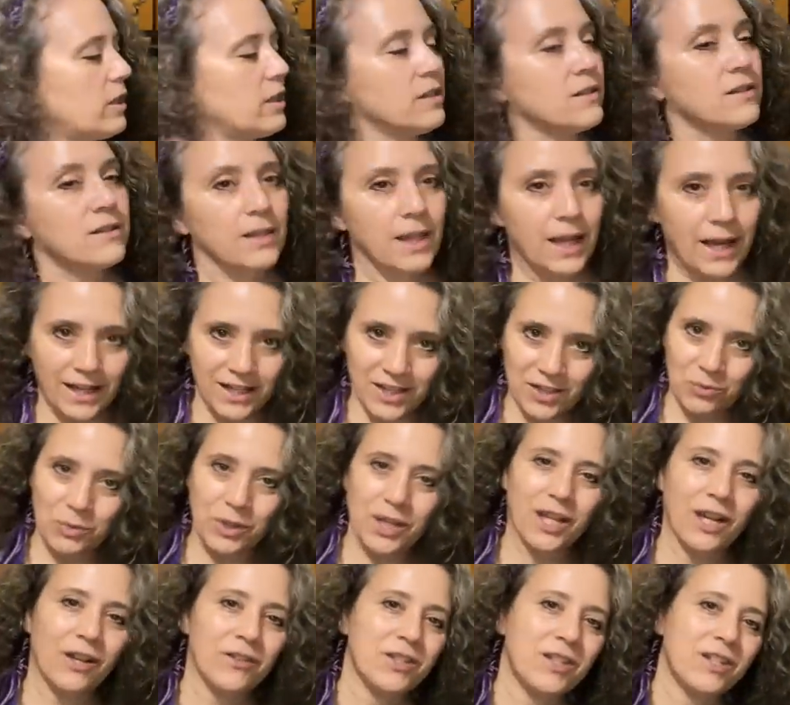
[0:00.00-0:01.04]
is last
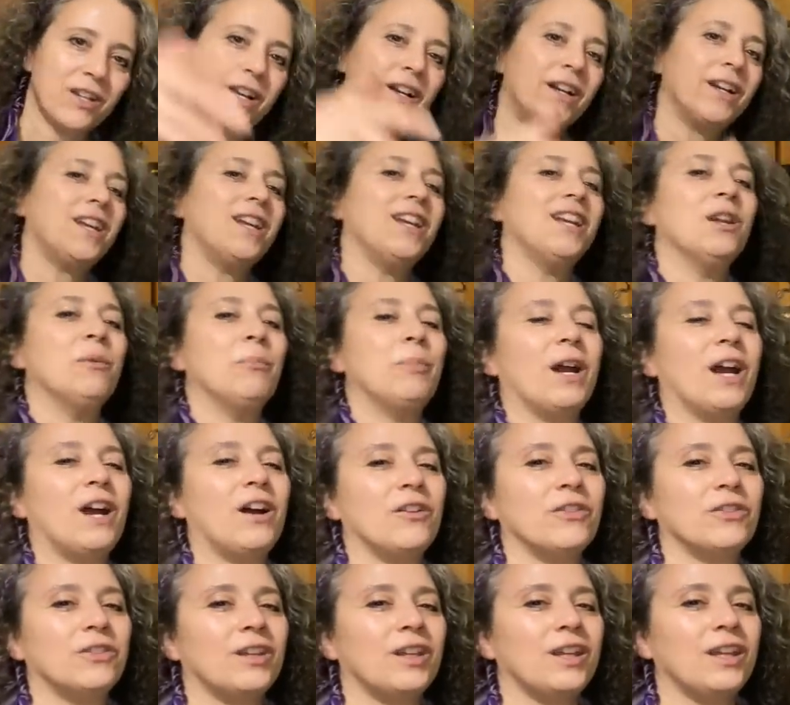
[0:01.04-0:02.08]
week I was talking
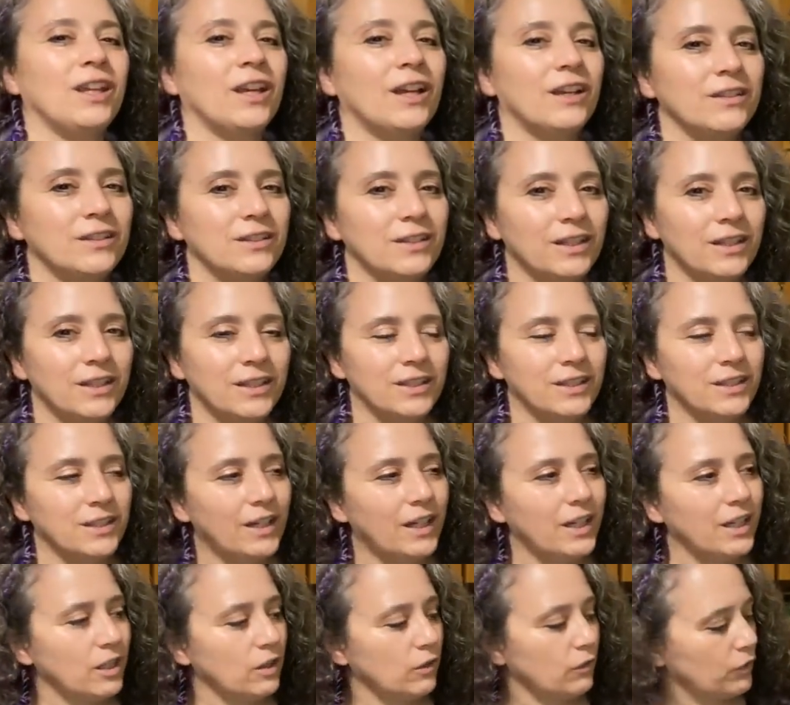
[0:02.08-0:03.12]
about the uh,
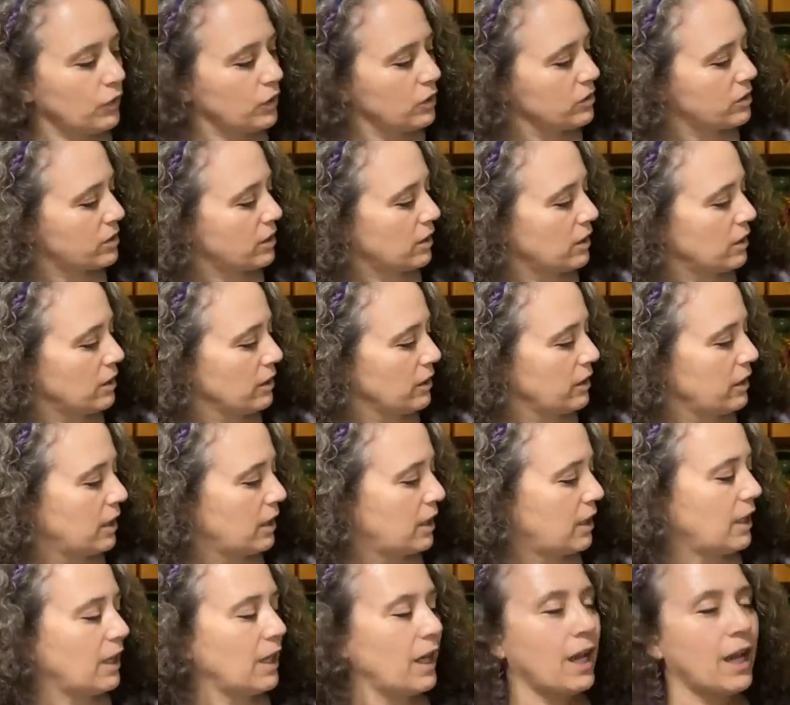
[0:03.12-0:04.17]
honey infused
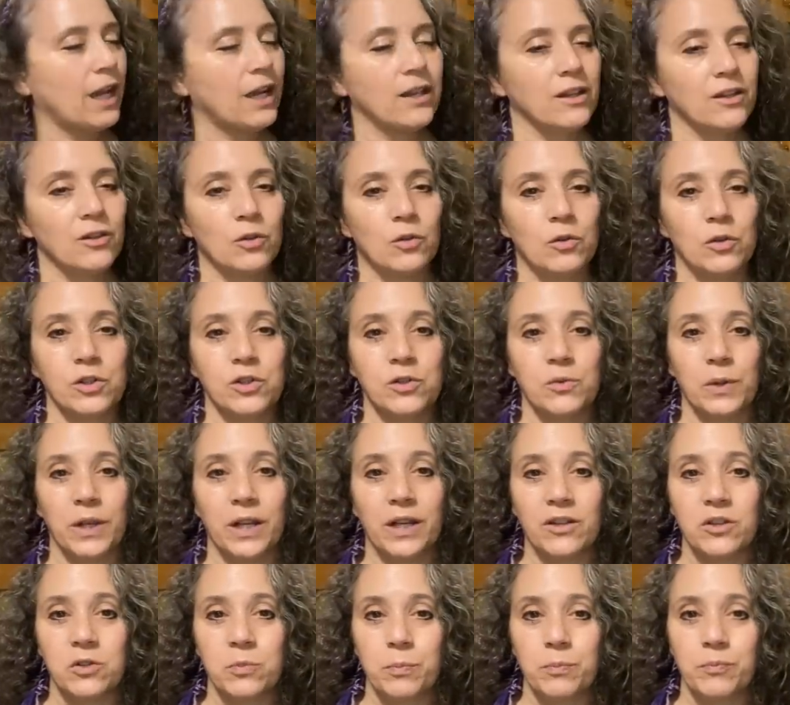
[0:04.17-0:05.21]
garlic and adding the
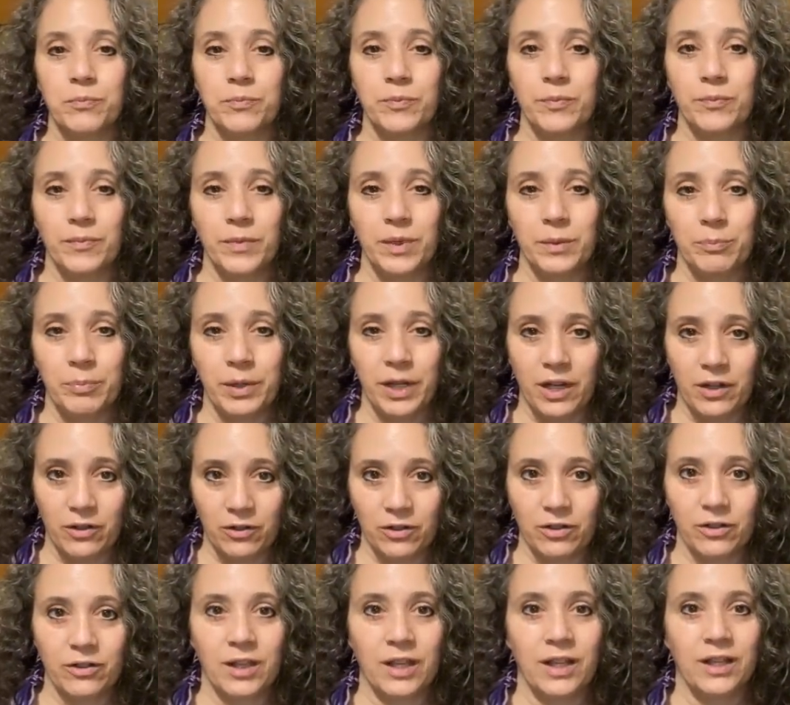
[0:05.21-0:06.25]
horseradish
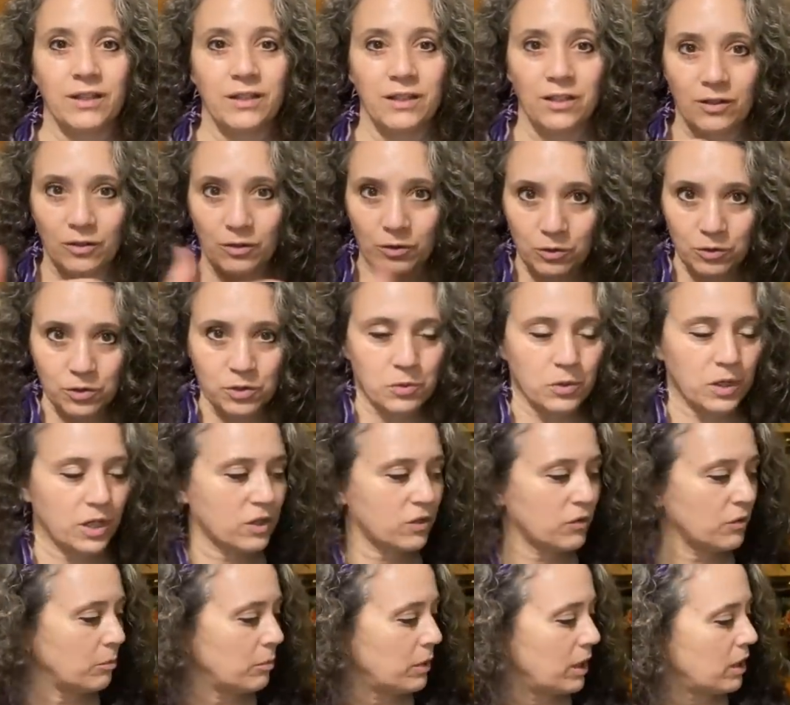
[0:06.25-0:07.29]
powder that, you know, horseradish
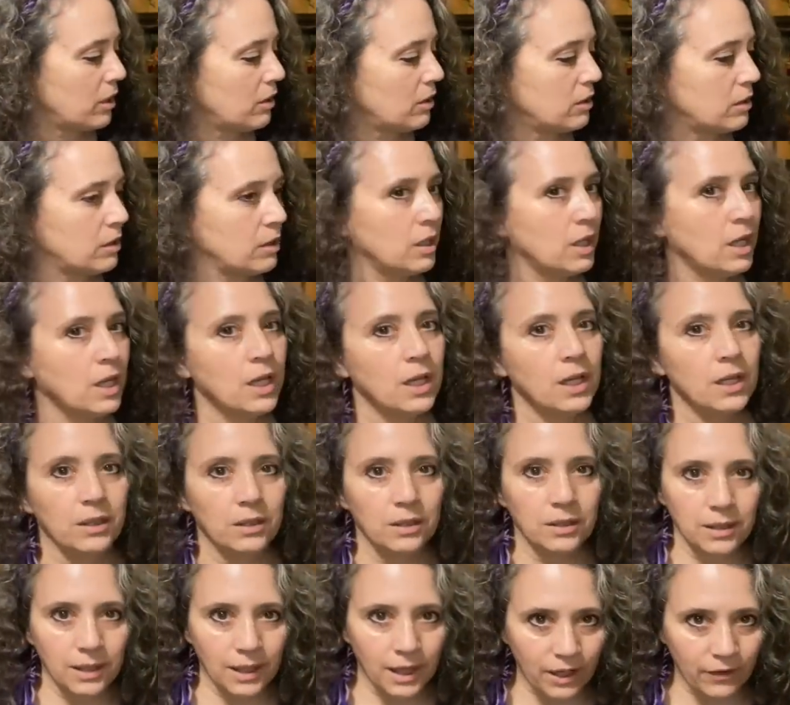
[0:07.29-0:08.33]
from my garden.
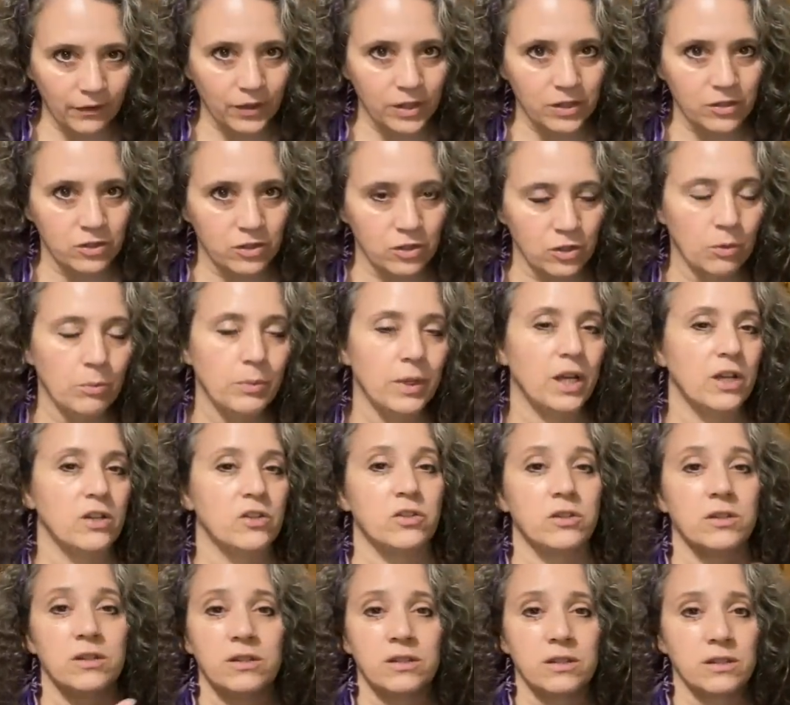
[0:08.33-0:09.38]
Love it so
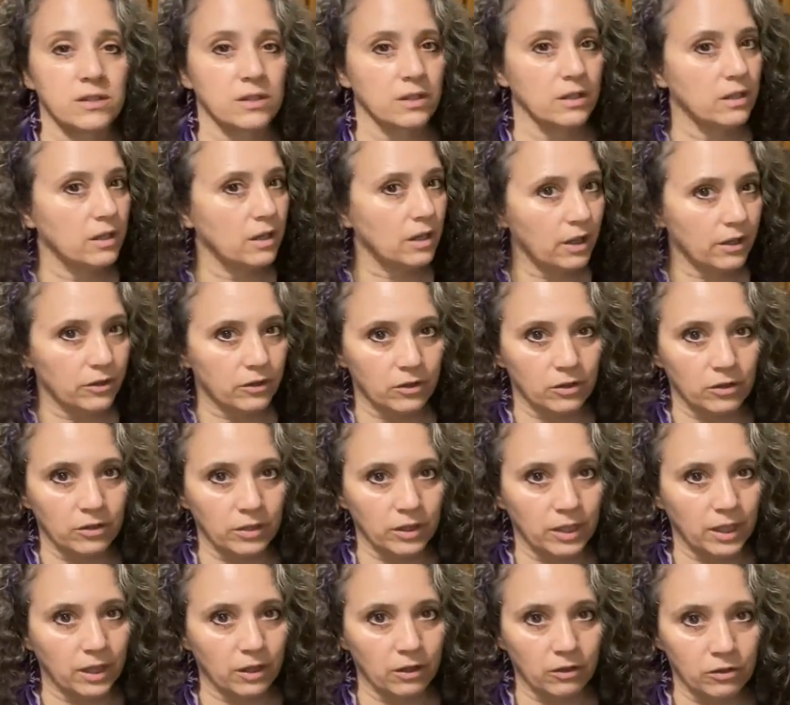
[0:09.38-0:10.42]
much. This is another,
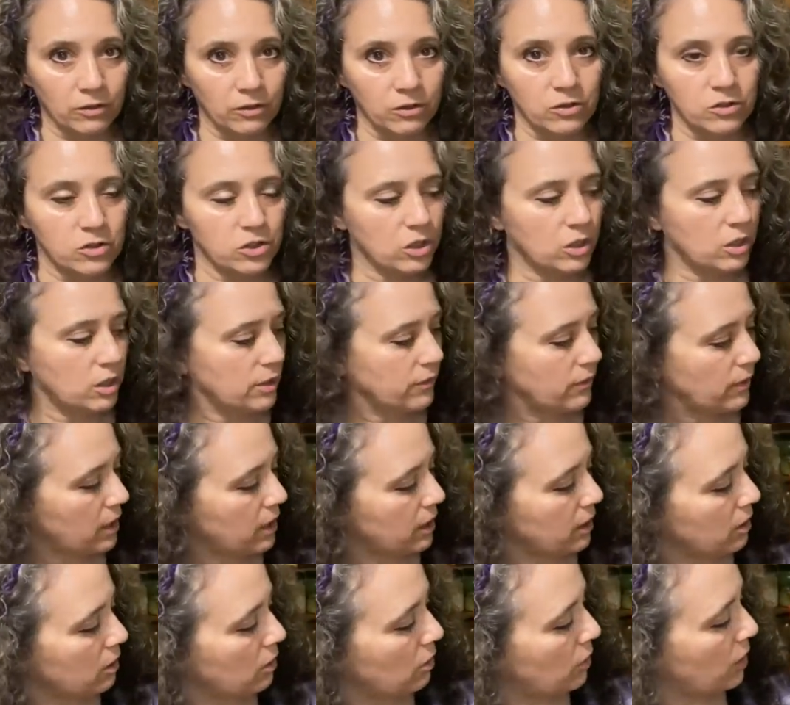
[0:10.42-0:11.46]
yet a third jar I've
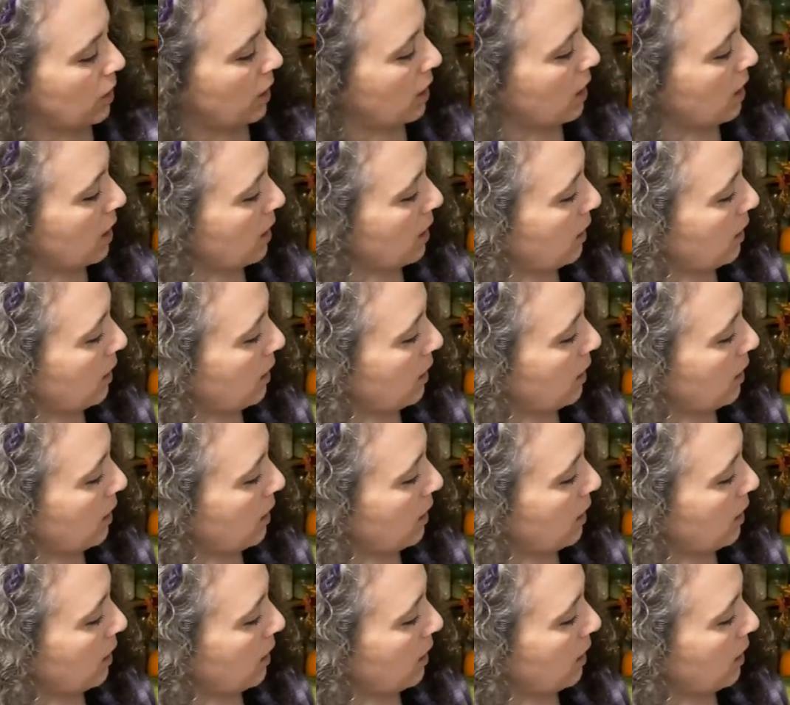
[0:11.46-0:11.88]
got going.